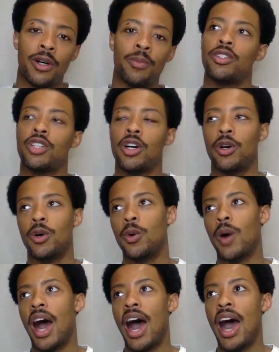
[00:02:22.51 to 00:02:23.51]

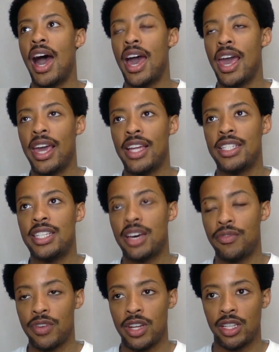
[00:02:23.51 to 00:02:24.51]
So I
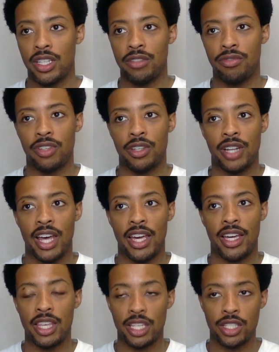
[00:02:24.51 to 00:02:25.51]
definitely feel
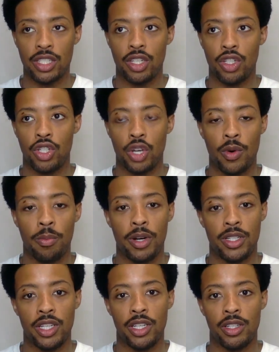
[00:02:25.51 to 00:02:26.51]
like this show in
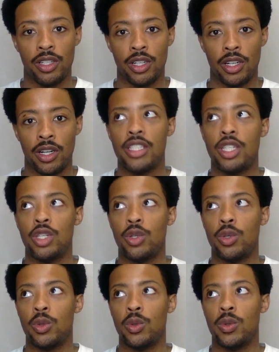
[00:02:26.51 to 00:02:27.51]
particular,
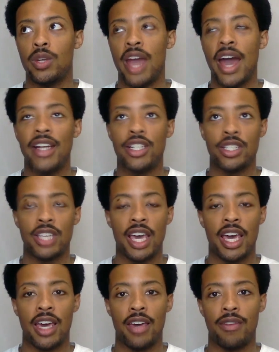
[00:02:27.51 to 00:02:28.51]
to not just
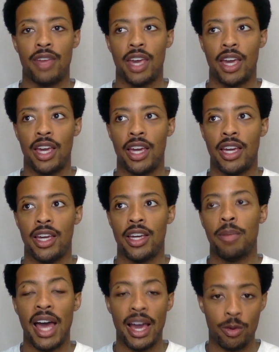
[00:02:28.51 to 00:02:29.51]
have a
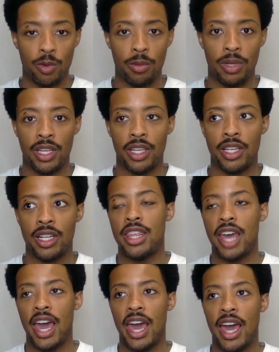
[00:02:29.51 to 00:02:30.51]
Black woman
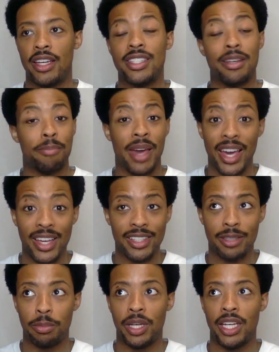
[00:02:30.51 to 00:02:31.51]
that is a
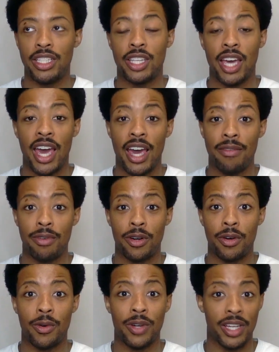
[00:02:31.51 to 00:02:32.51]
mess, but to have
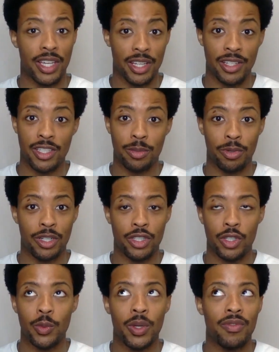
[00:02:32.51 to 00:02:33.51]
her on a killing spree
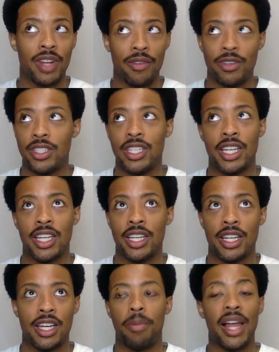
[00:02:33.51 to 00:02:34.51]
too. We've never
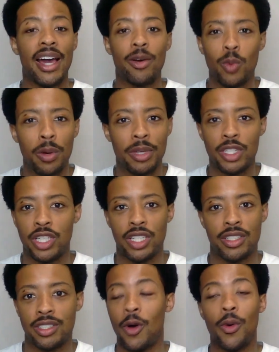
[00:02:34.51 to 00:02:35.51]
seen Black women
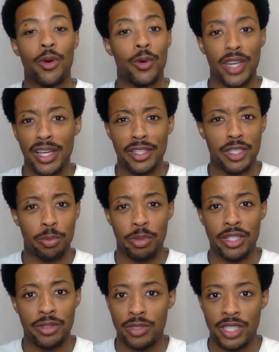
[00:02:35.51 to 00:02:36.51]
just going on killing sprees
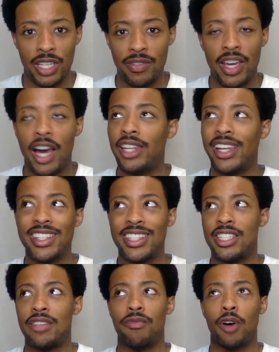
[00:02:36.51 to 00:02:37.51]
on TV unless
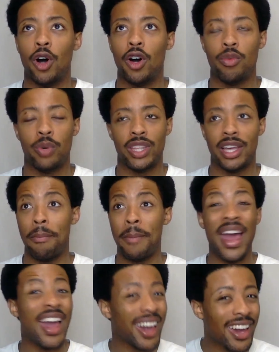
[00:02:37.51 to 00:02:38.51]
it's involved with a
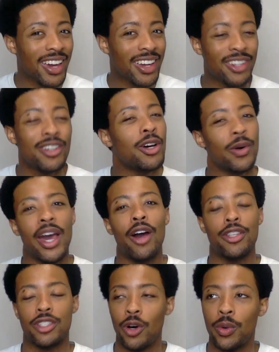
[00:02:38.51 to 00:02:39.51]
man.
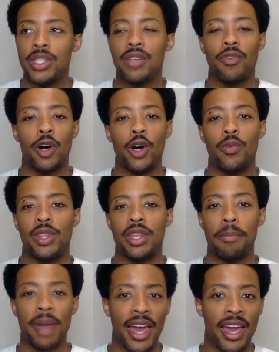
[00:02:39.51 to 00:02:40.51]
It's always involved with a
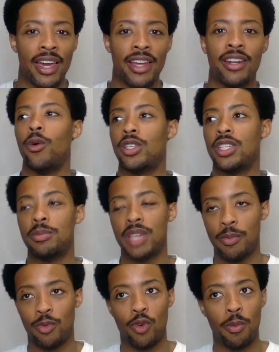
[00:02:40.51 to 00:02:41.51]
man or some
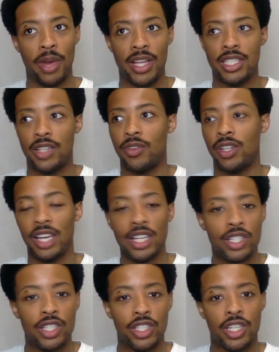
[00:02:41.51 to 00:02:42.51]
type of romantic
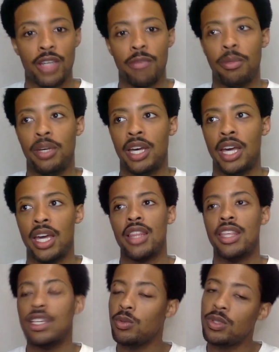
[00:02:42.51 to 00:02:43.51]
relationship. But
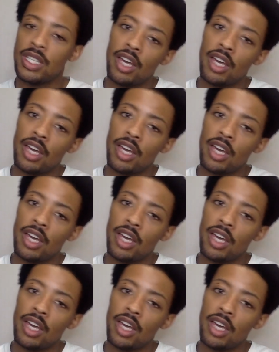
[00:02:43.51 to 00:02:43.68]
this was